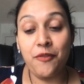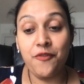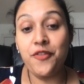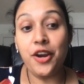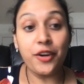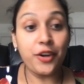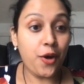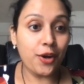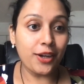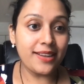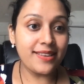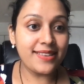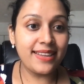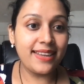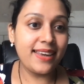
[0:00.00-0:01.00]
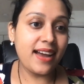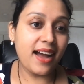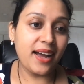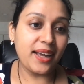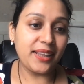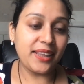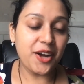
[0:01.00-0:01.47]
very honestly,
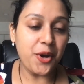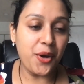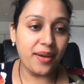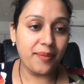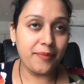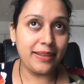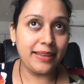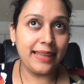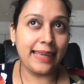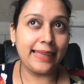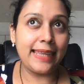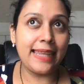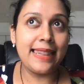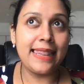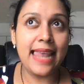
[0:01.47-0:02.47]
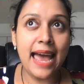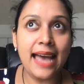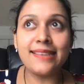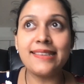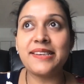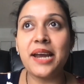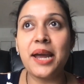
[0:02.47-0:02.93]
I thought like the
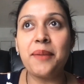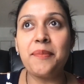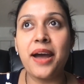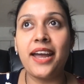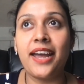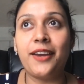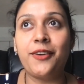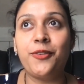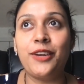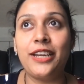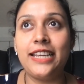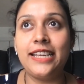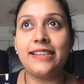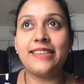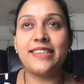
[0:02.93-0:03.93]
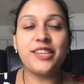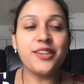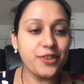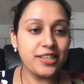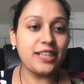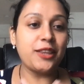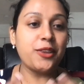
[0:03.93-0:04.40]
last time I had really
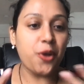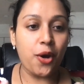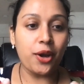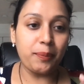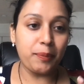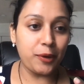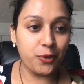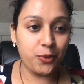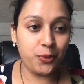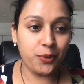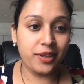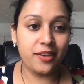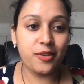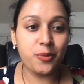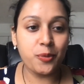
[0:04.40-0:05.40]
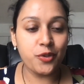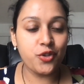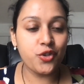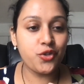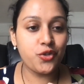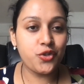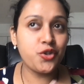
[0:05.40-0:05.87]
seriously thought about doing this
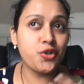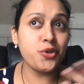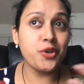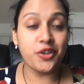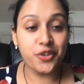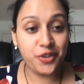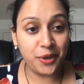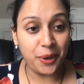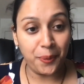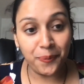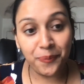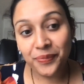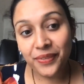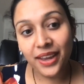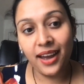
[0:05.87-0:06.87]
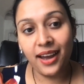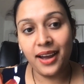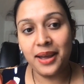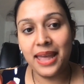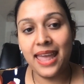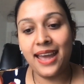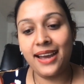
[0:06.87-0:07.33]
was 2 years ago.
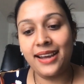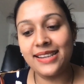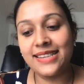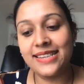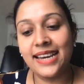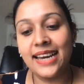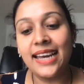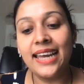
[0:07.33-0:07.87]
And